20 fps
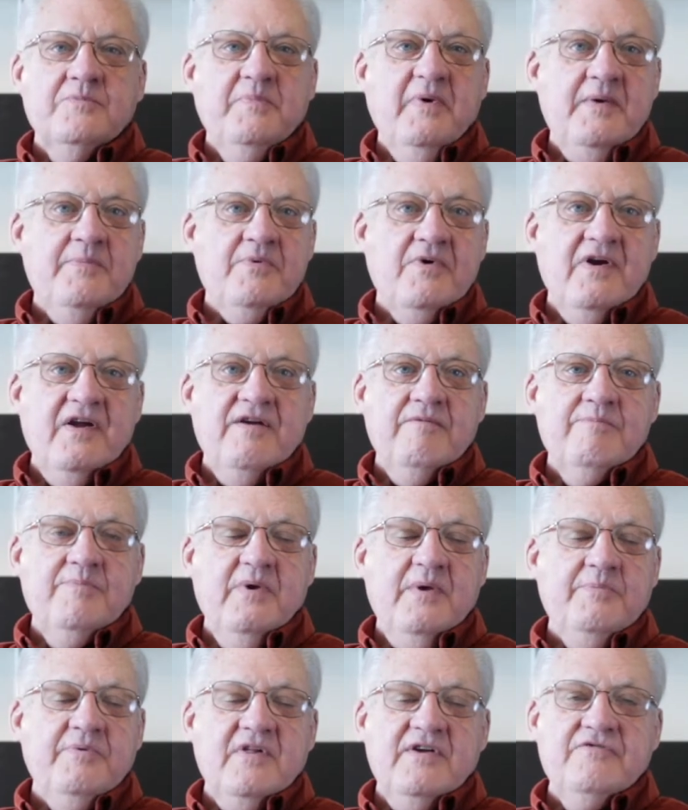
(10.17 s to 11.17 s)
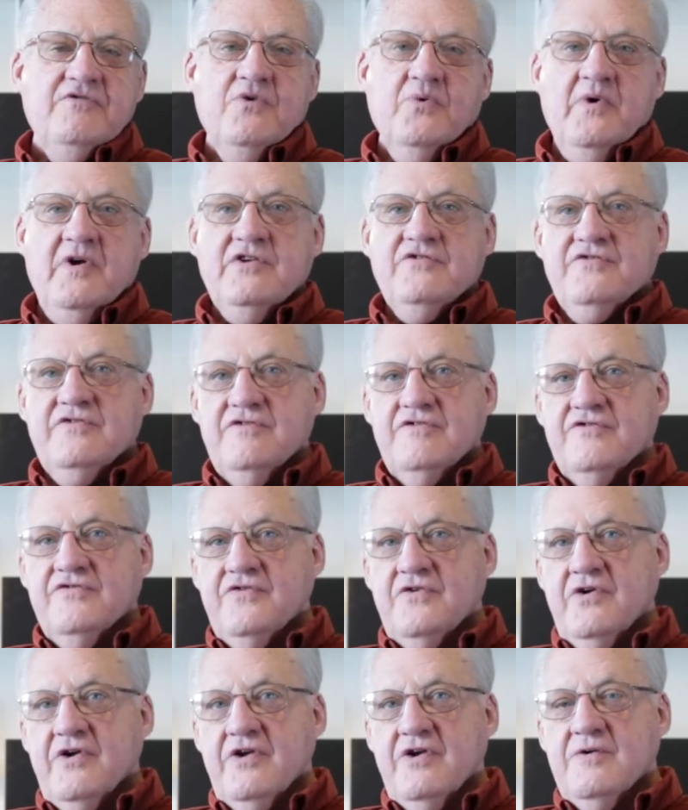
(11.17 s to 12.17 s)
people have questions
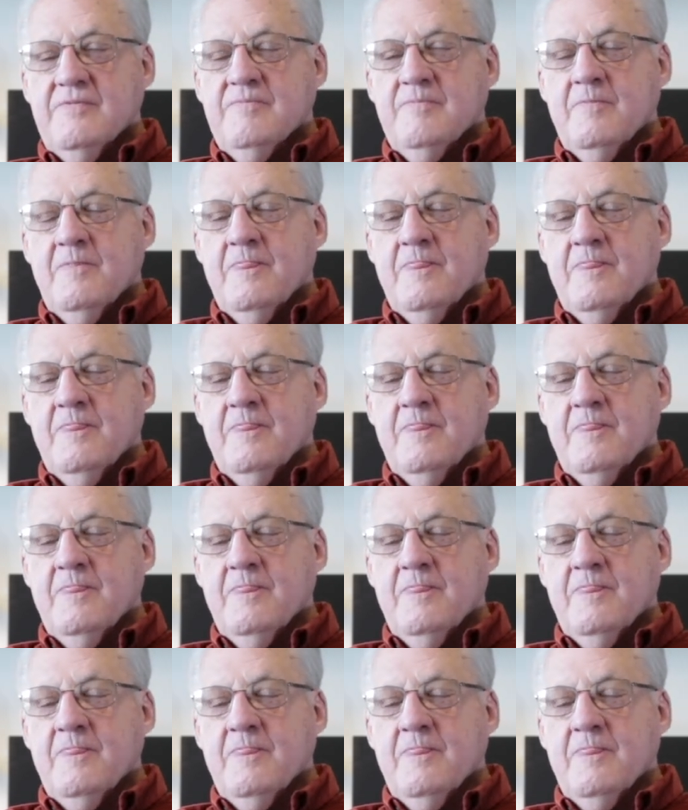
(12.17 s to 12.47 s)
for you.